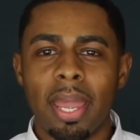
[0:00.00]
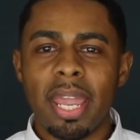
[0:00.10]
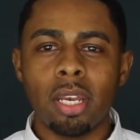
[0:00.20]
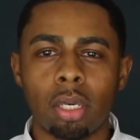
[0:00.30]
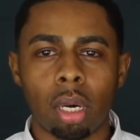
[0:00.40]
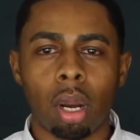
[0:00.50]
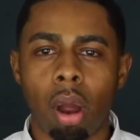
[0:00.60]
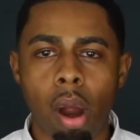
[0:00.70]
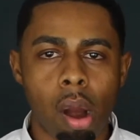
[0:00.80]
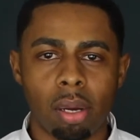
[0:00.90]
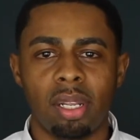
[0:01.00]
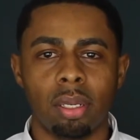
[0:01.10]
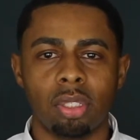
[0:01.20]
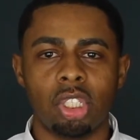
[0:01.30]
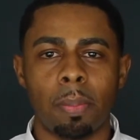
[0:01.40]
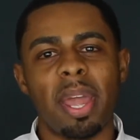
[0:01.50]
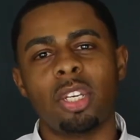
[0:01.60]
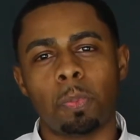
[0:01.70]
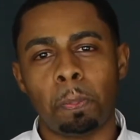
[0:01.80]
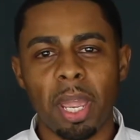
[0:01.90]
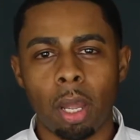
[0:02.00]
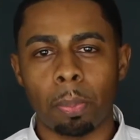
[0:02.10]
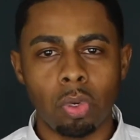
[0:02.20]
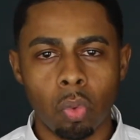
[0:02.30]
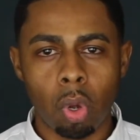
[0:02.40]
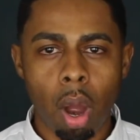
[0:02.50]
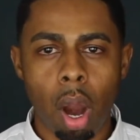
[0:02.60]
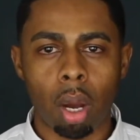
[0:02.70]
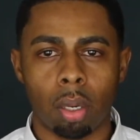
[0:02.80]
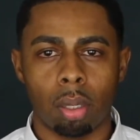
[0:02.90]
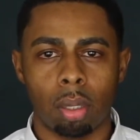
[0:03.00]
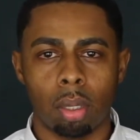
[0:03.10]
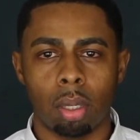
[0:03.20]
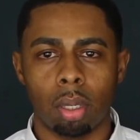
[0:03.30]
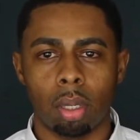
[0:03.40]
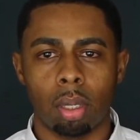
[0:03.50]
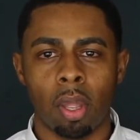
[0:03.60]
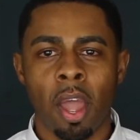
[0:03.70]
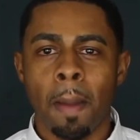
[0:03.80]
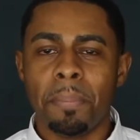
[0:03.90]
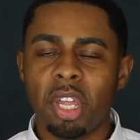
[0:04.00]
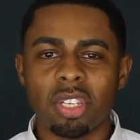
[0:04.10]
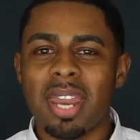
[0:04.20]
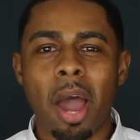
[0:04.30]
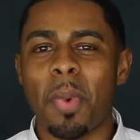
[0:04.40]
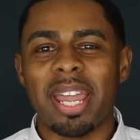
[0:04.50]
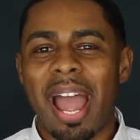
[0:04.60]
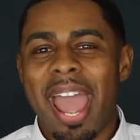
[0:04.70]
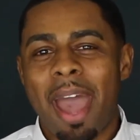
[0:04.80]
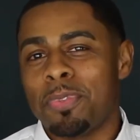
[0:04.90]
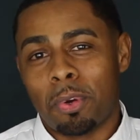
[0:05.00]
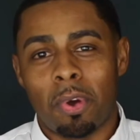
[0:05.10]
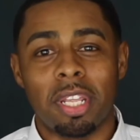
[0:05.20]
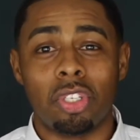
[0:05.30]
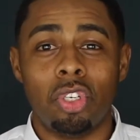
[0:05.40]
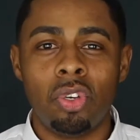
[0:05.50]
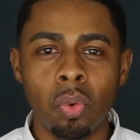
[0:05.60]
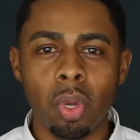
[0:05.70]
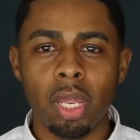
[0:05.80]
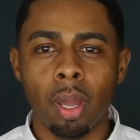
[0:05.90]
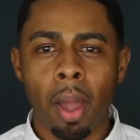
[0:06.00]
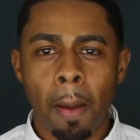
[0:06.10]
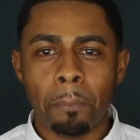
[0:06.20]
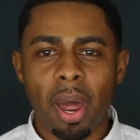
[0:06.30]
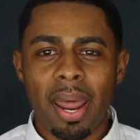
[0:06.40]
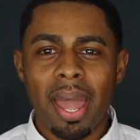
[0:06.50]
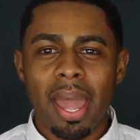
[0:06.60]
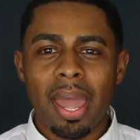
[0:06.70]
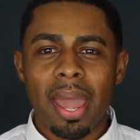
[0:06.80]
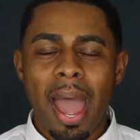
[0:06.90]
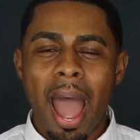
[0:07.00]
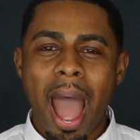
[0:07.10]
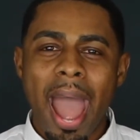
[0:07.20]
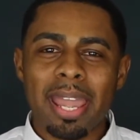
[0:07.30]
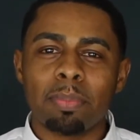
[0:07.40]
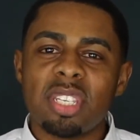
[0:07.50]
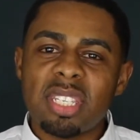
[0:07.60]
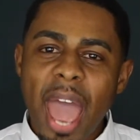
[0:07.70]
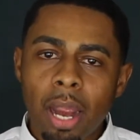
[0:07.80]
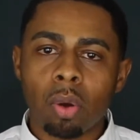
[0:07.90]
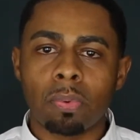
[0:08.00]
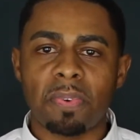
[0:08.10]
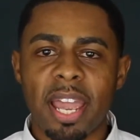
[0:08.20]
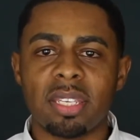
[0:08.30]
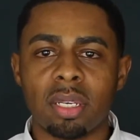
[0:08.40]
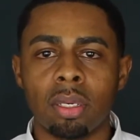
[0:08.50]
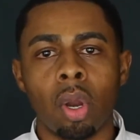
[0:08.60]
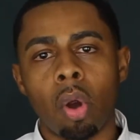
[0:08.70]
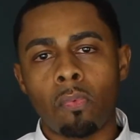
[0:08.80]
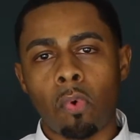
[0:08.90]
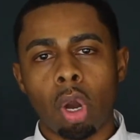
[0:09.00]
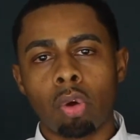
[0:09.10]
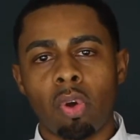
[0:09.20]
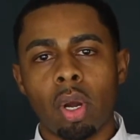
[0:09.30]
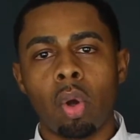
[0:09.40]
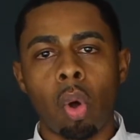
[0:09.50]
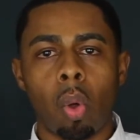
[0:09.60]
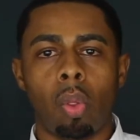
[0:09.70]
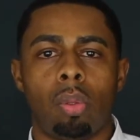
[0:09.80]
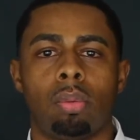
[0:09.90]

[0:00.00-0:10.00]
into a car dealership and just pick up a new car. Because now I have the credit to do it, but I am sacrificing for a greater goal.